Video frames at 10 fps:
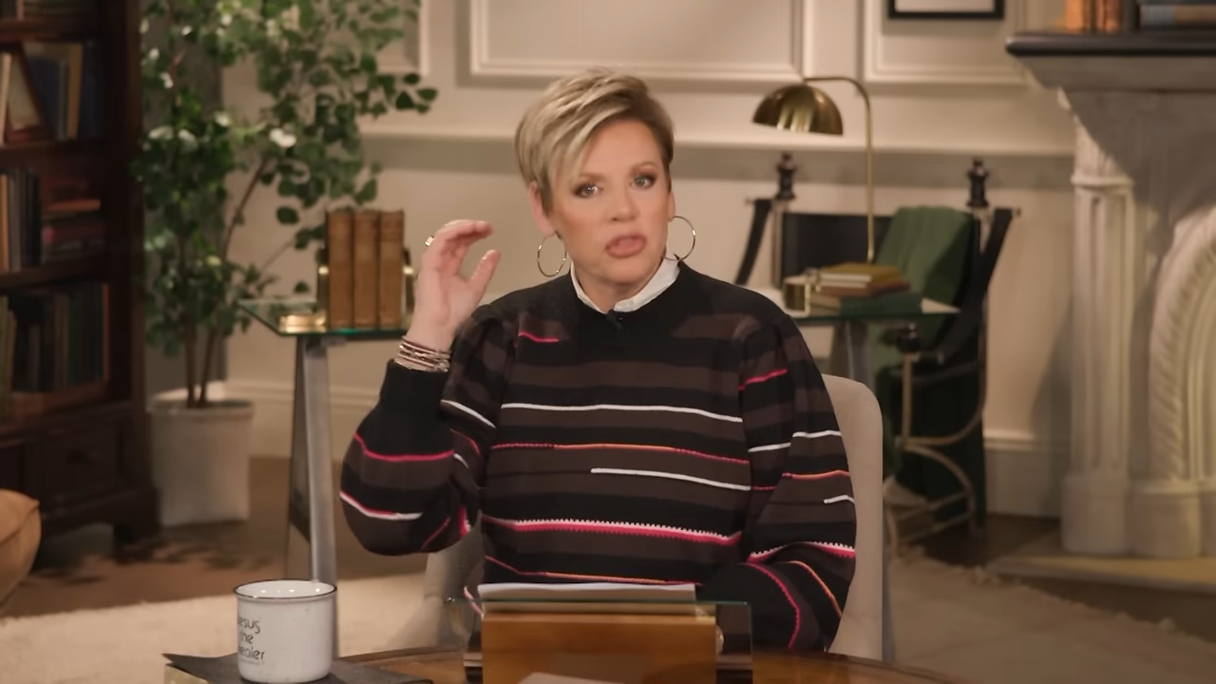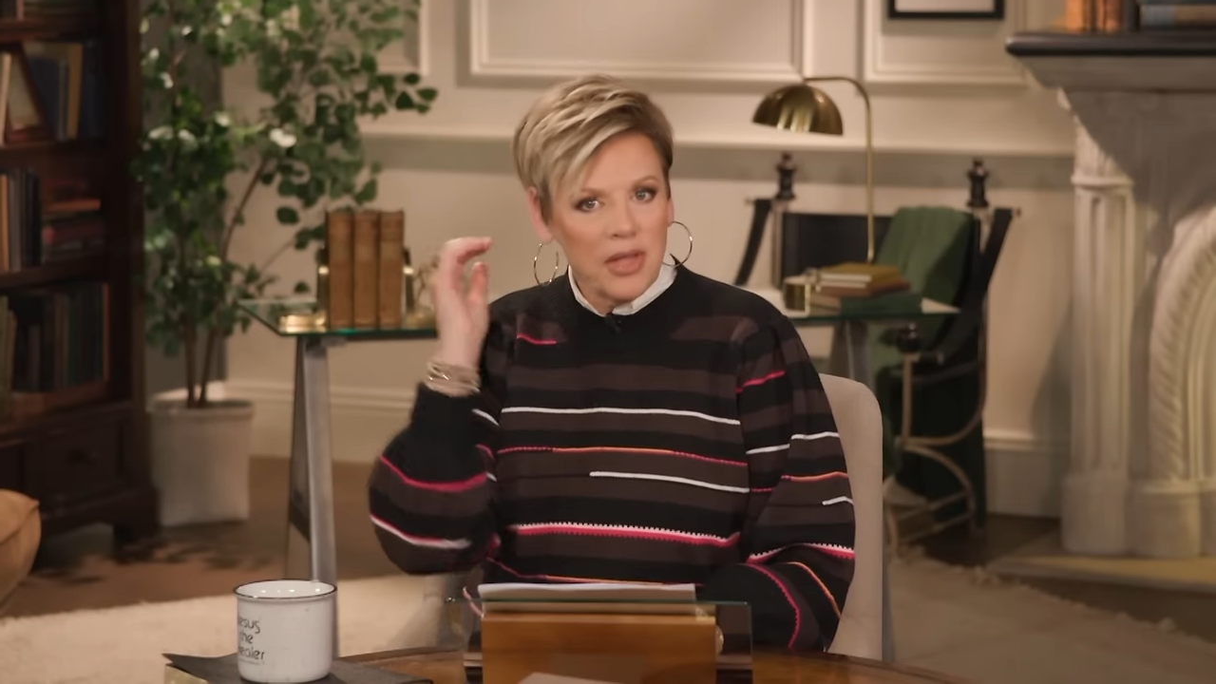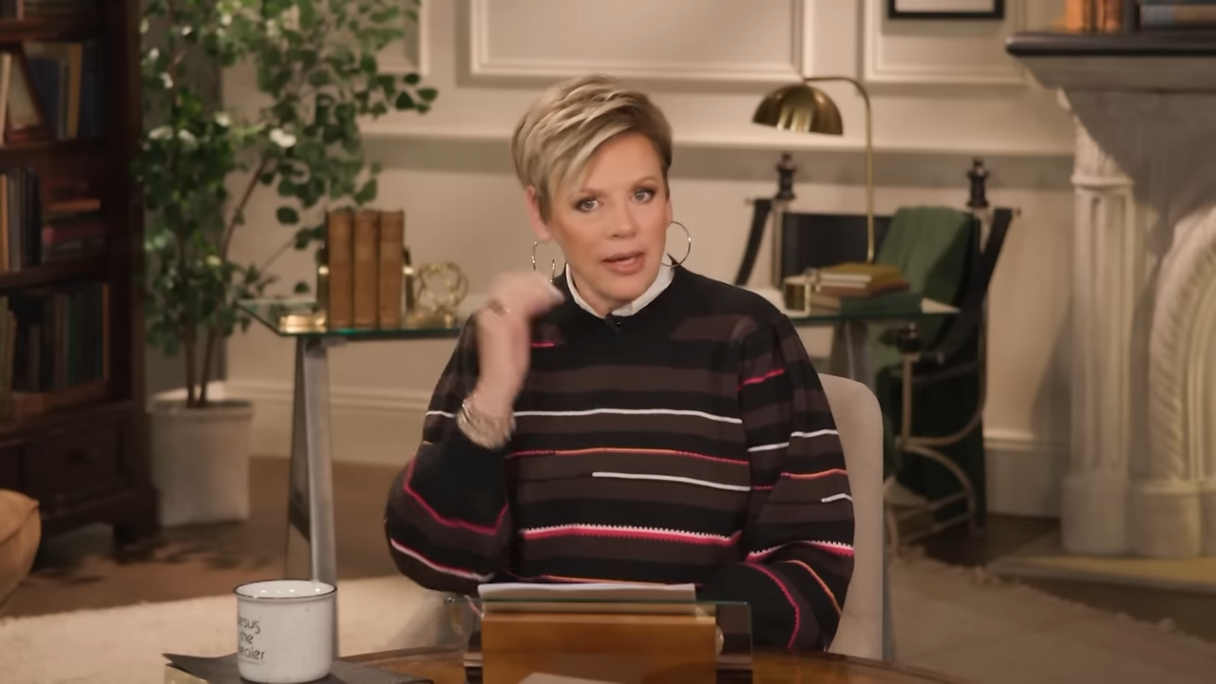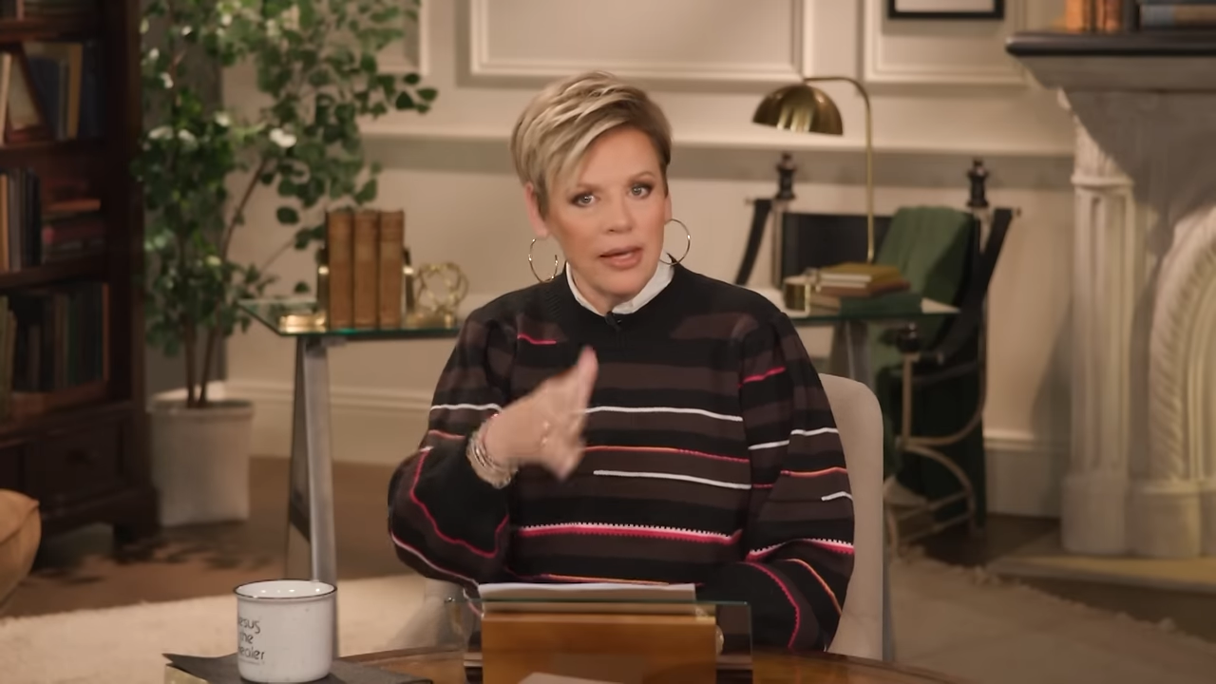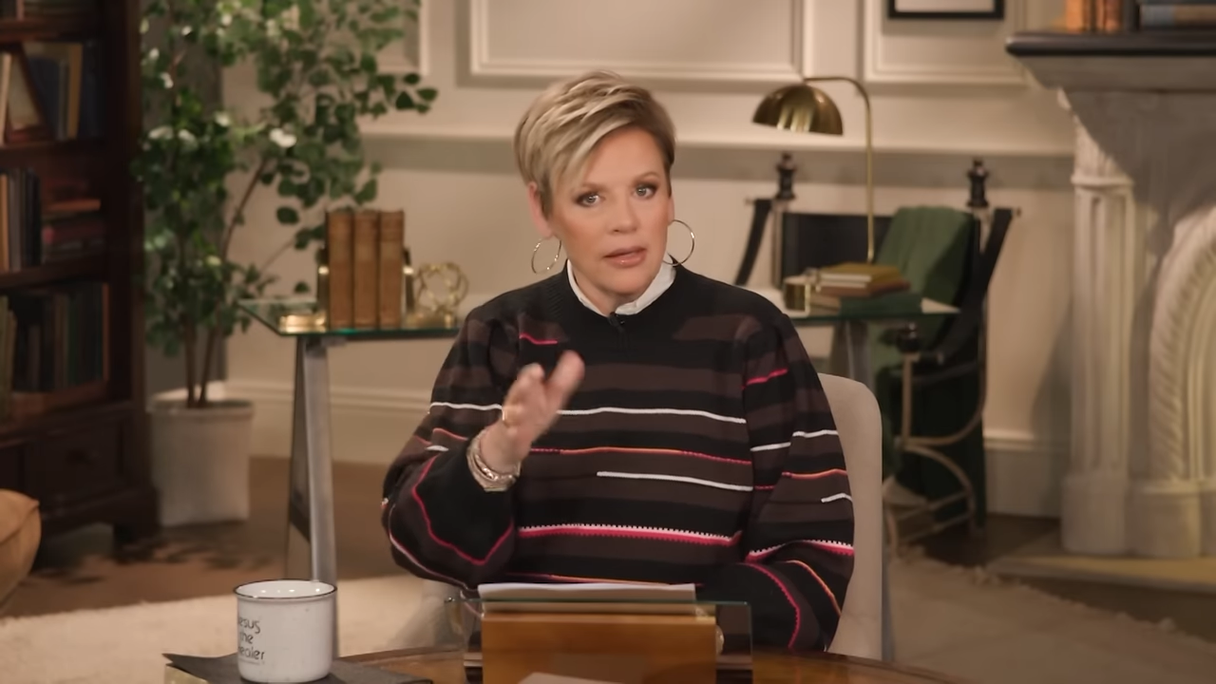
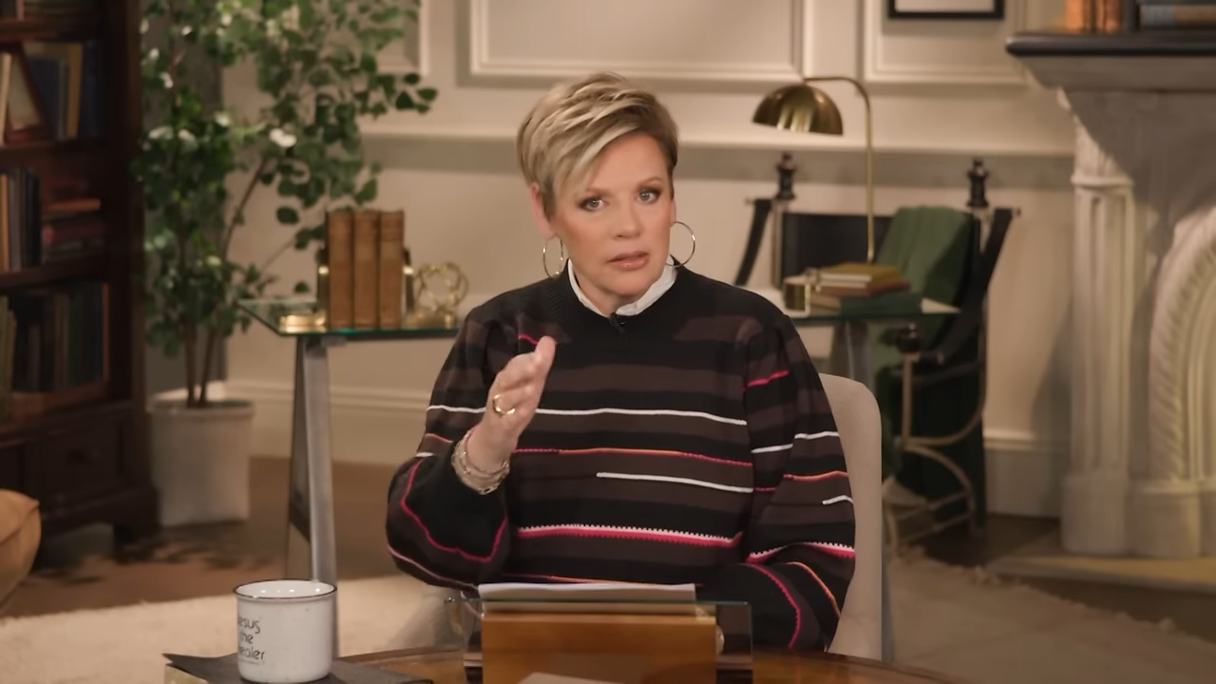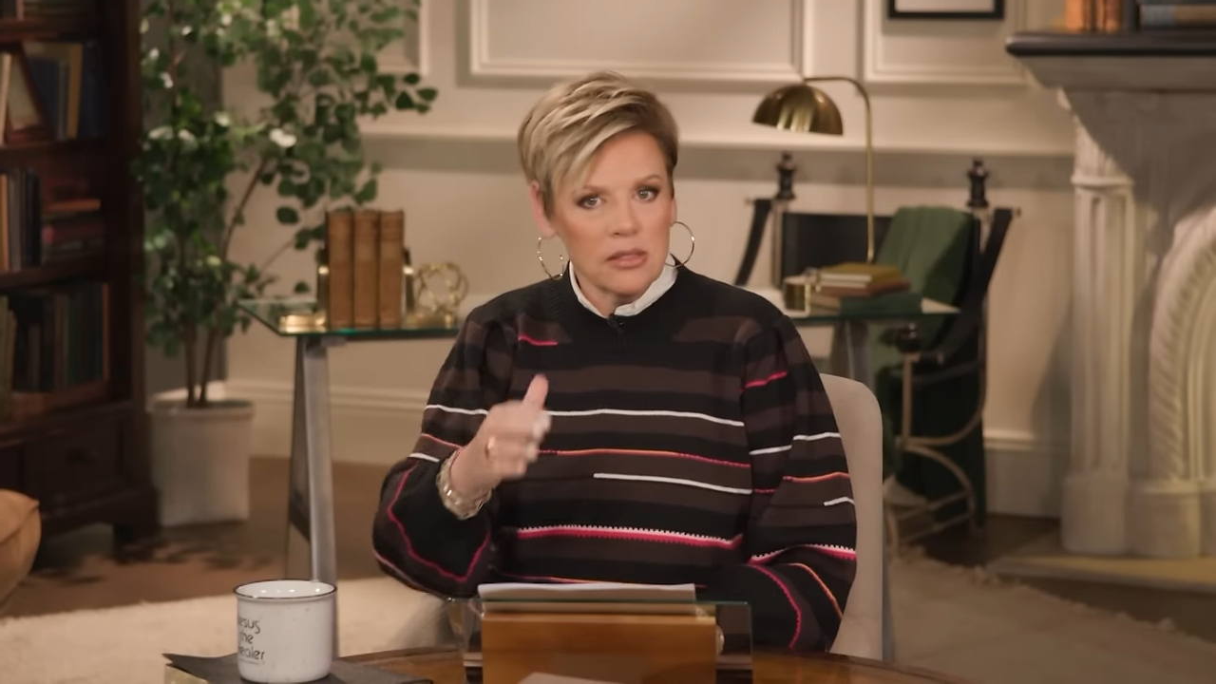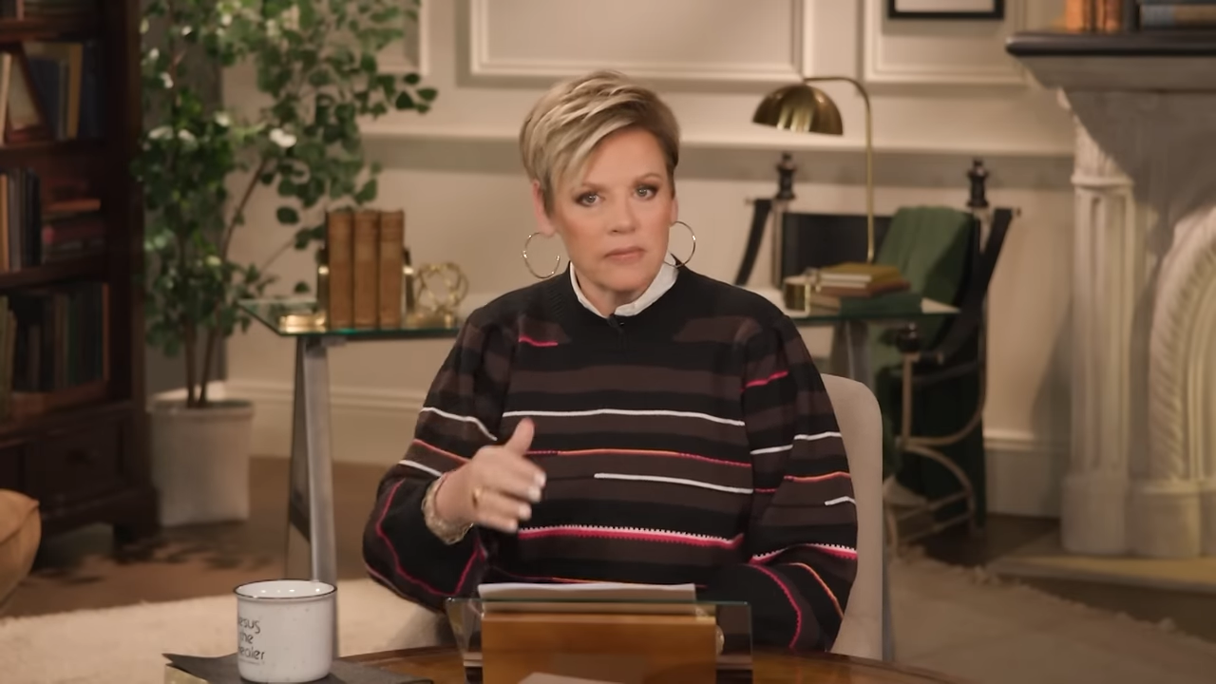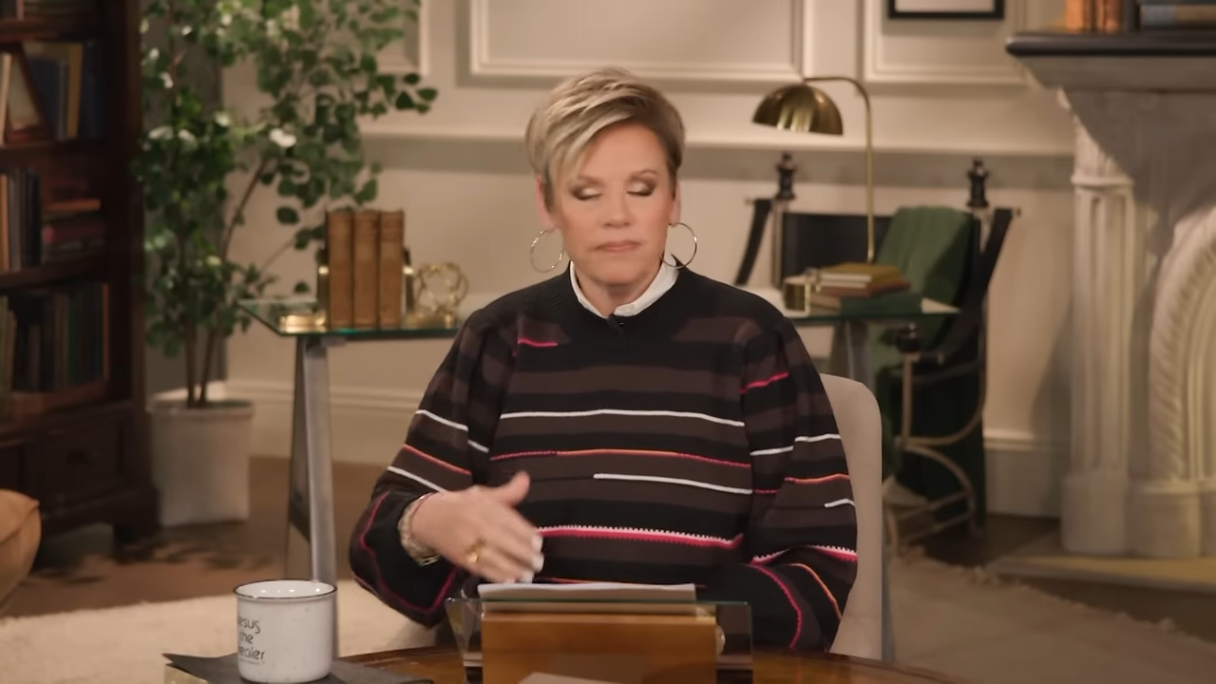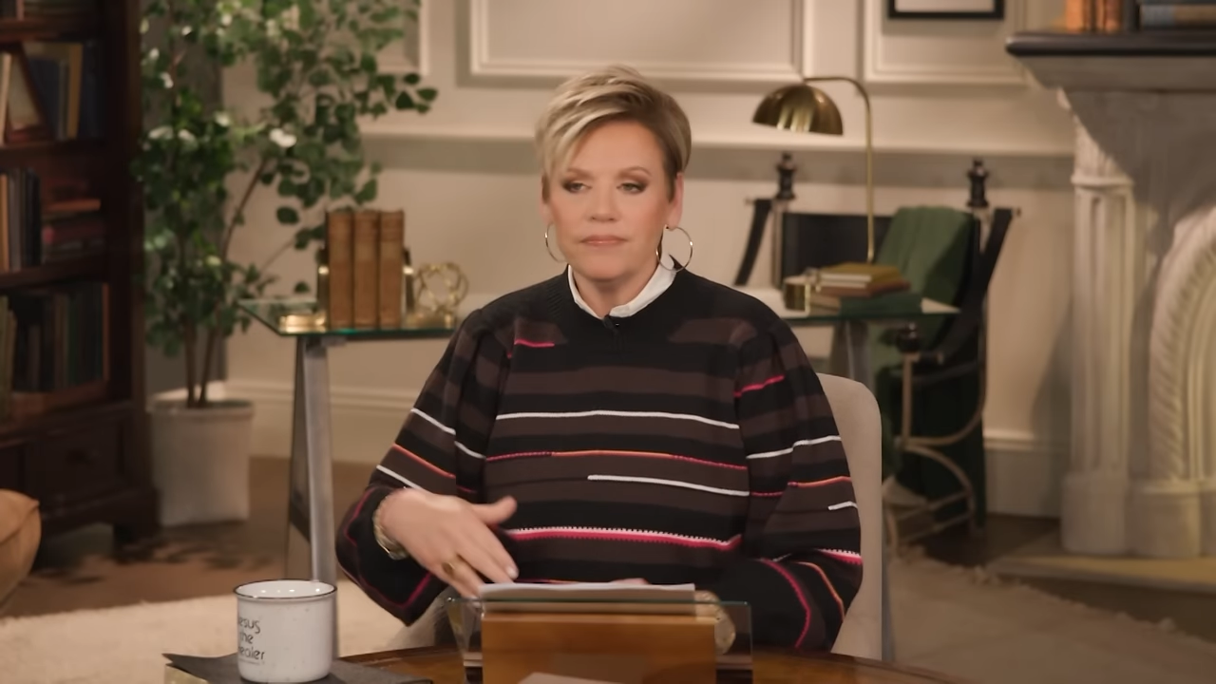
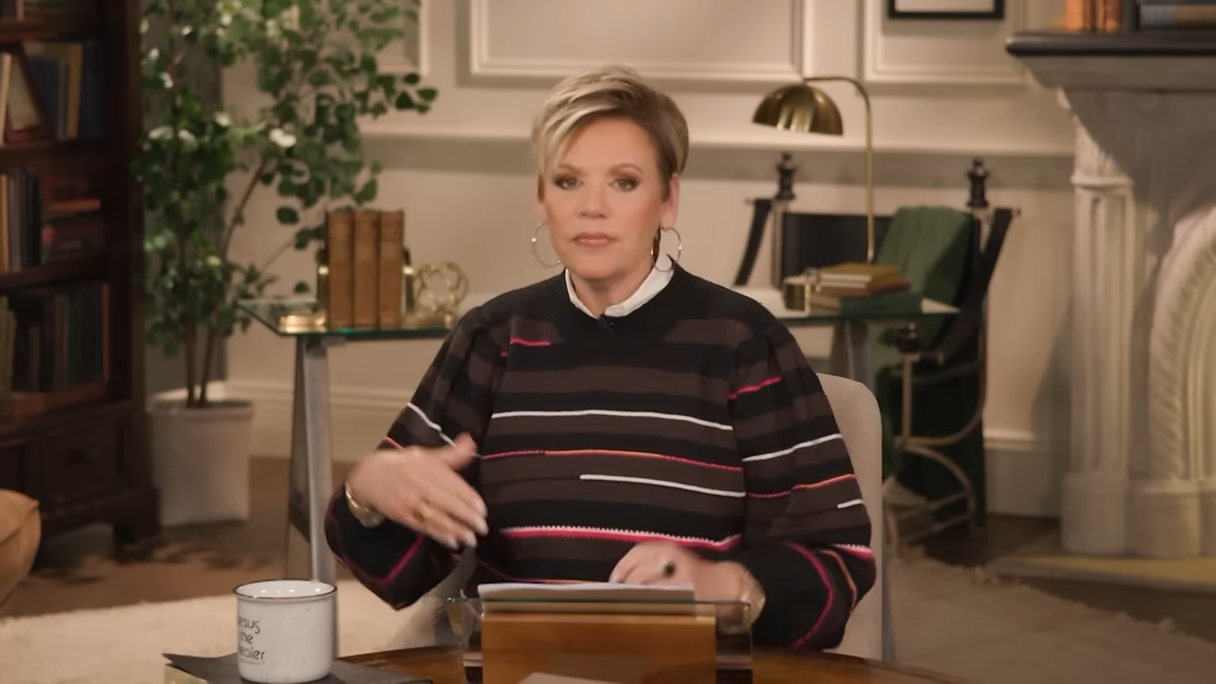things